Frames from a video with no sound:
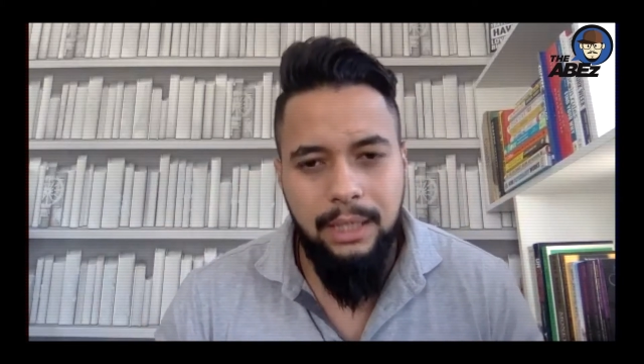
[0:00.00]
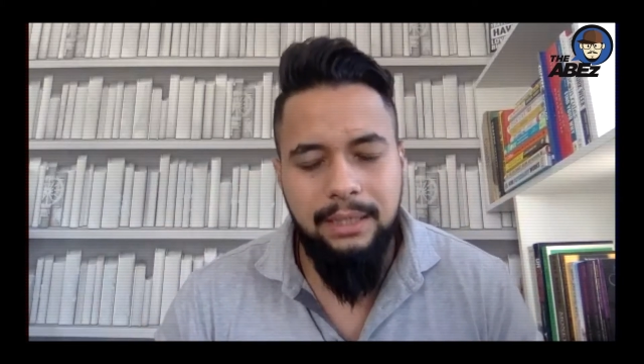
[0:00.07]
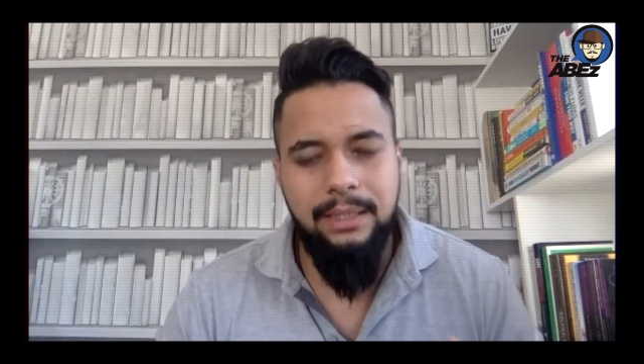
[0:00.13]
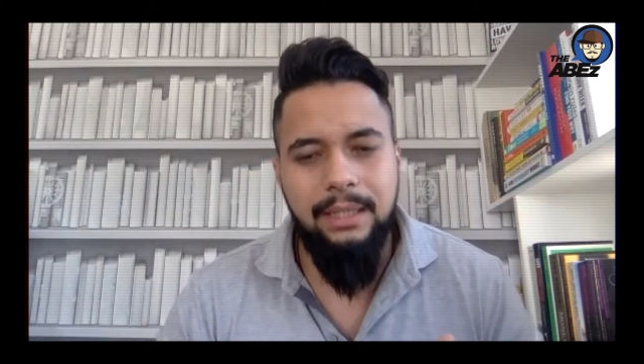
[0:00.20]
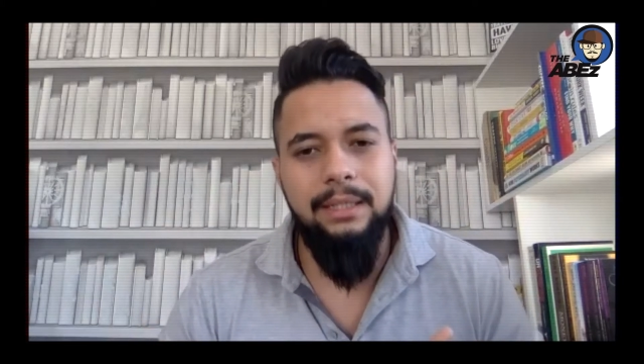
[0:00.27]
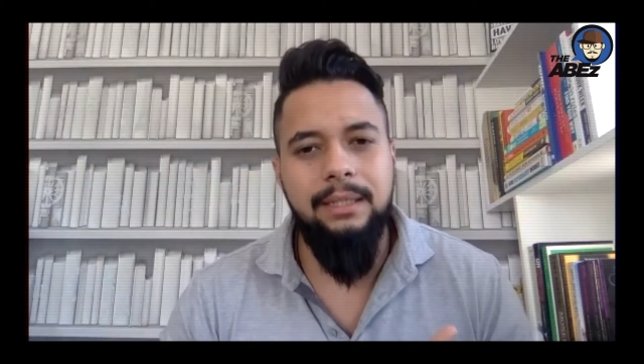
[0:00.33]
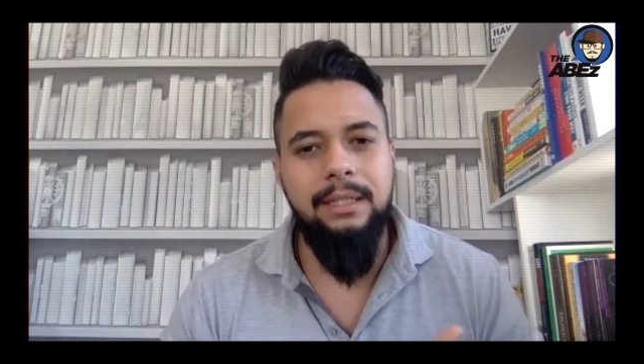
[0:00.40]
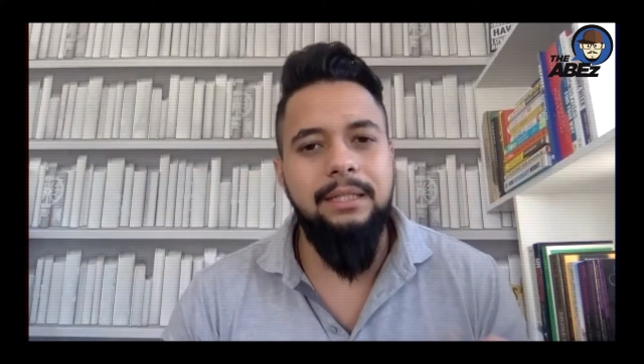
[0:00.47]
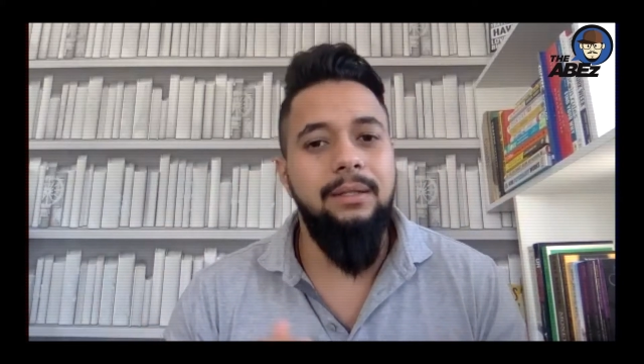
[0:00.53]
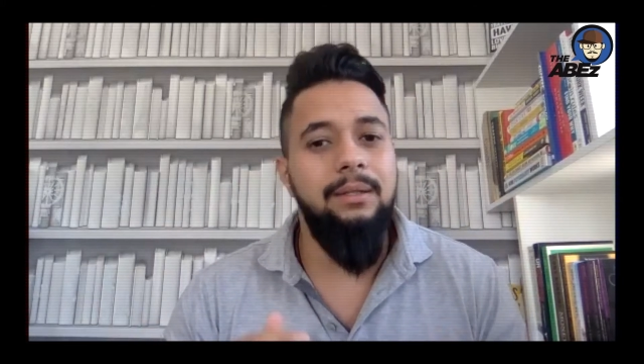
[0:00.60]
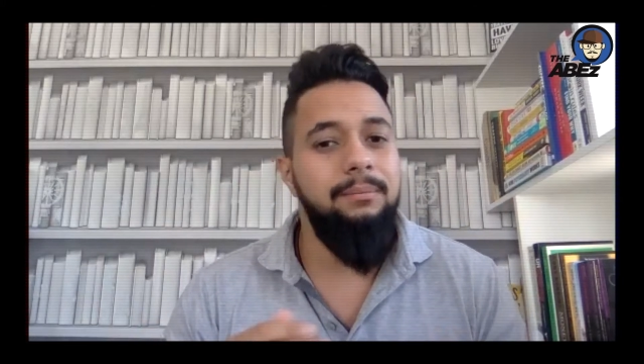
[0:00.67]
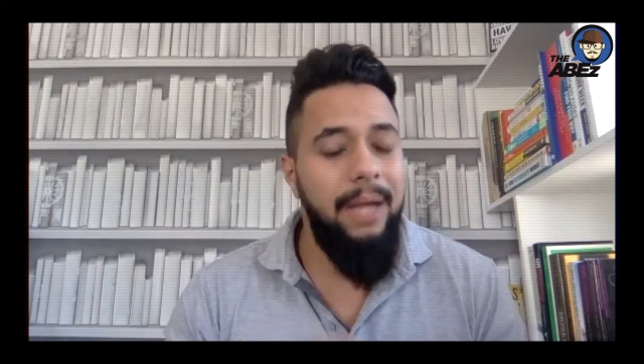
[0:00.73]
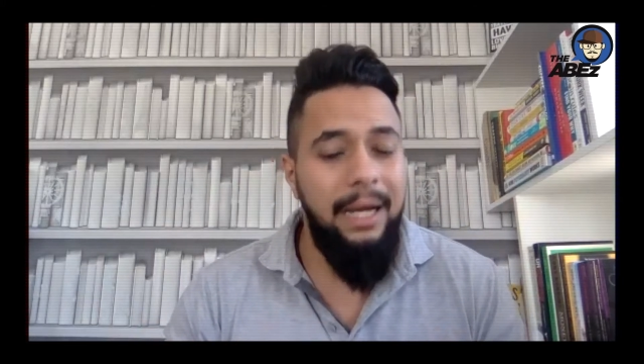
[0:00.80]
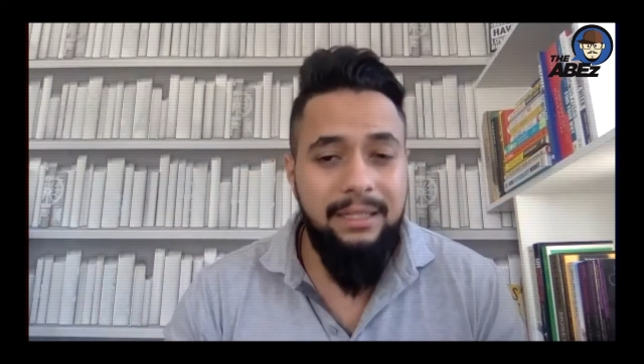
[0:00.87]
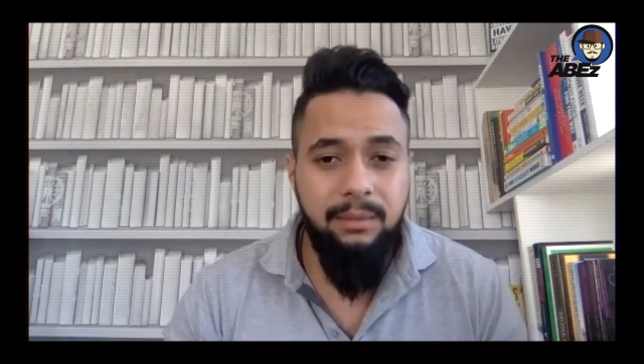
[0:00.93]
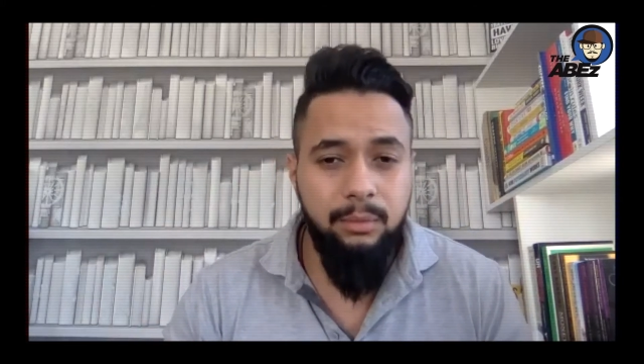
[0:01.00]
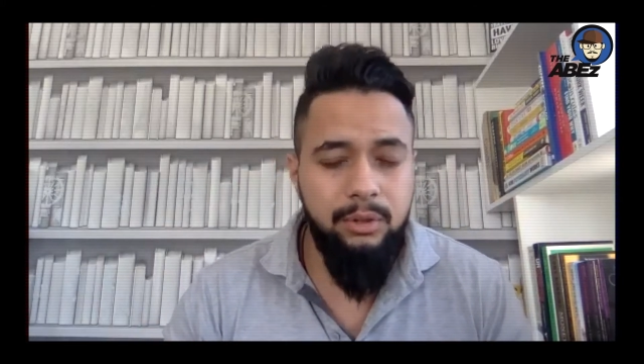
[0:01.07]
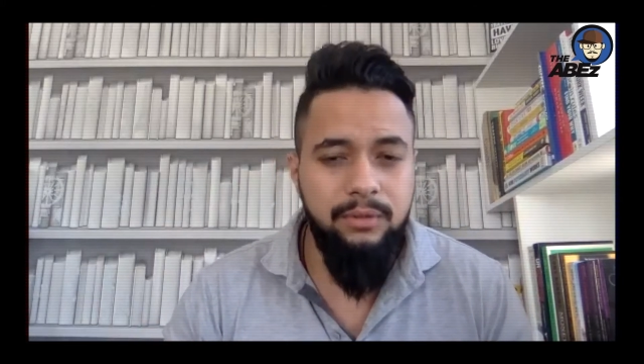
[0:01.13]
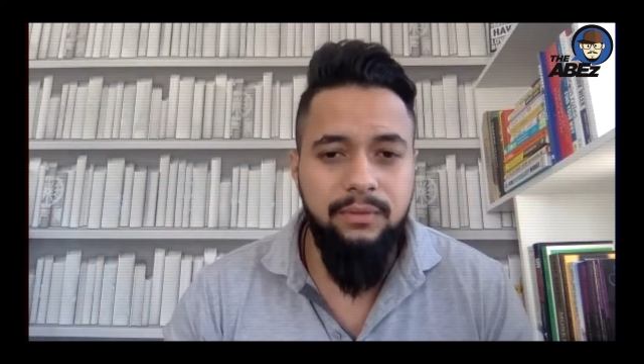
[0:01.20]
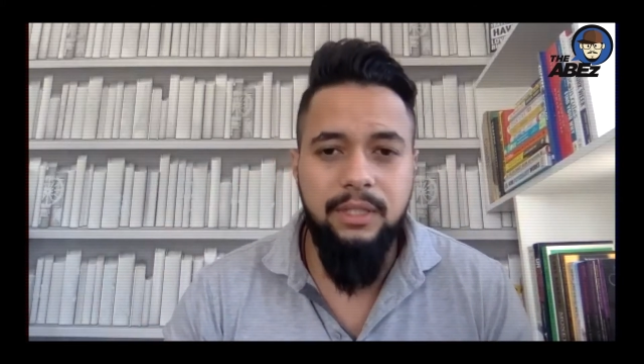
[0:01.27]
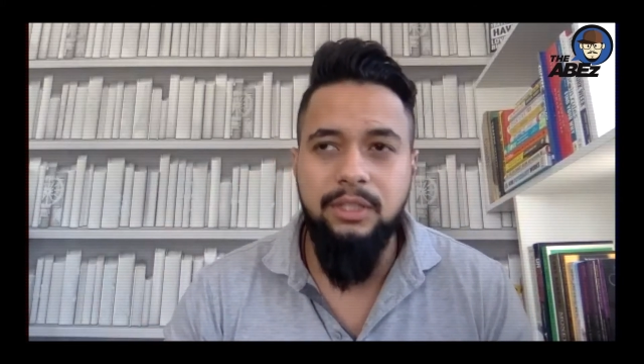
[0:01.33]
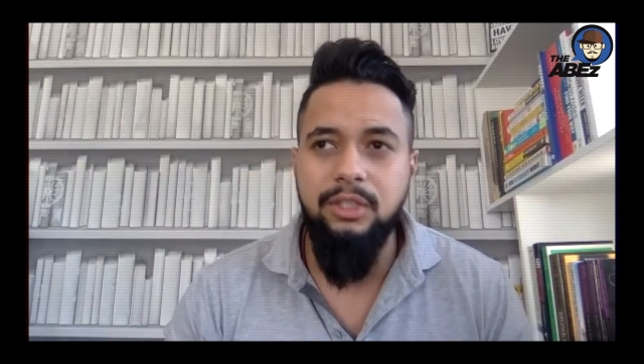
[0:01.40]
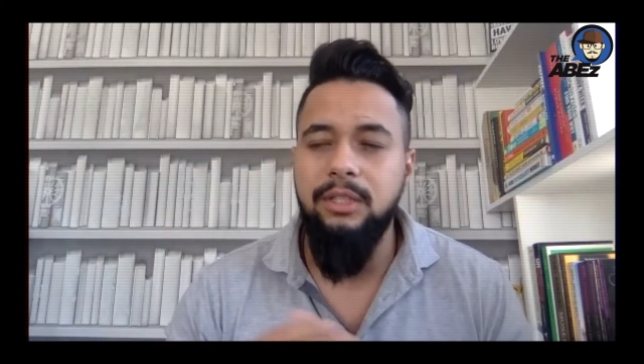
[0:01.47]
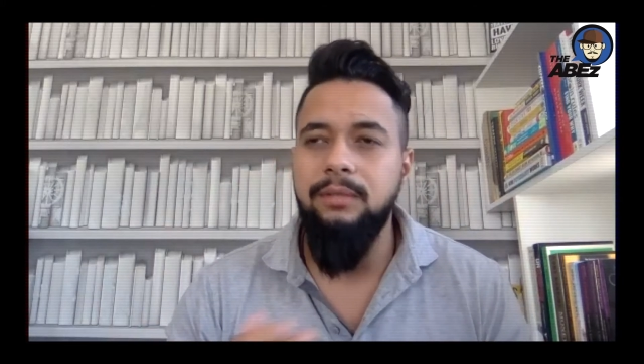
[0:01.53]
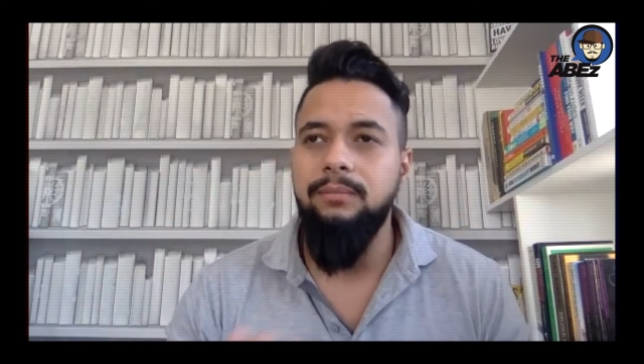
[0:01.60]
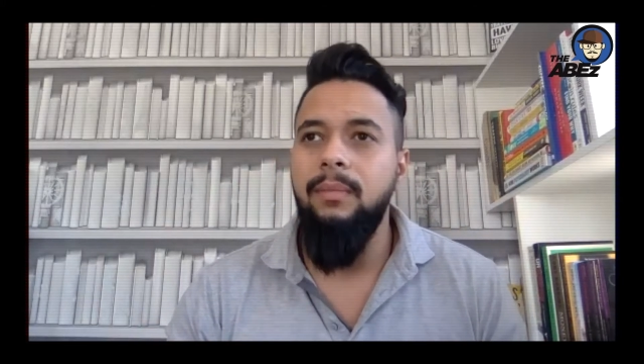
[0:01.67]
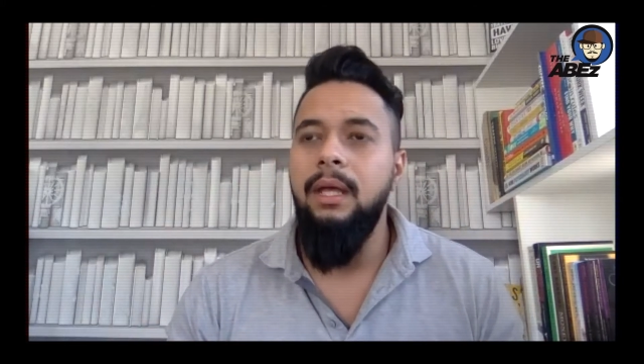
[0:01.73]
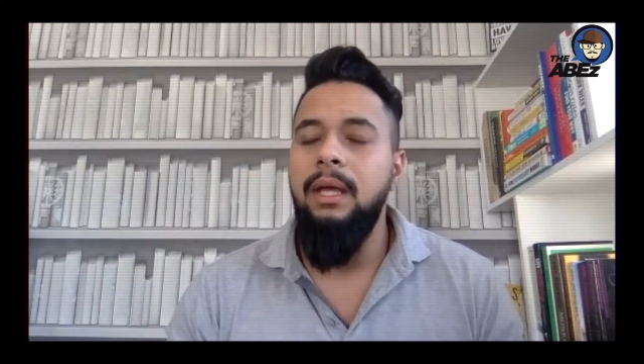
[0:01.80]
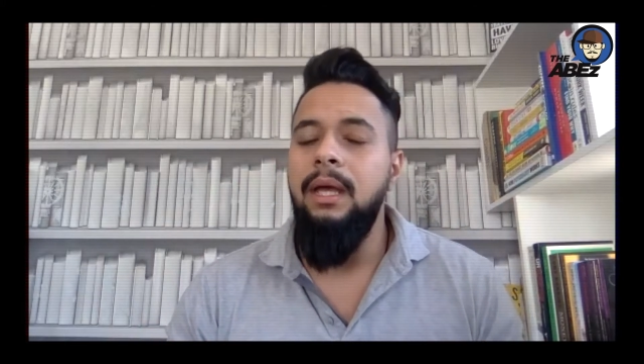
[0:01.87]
and then it impacts the motivation.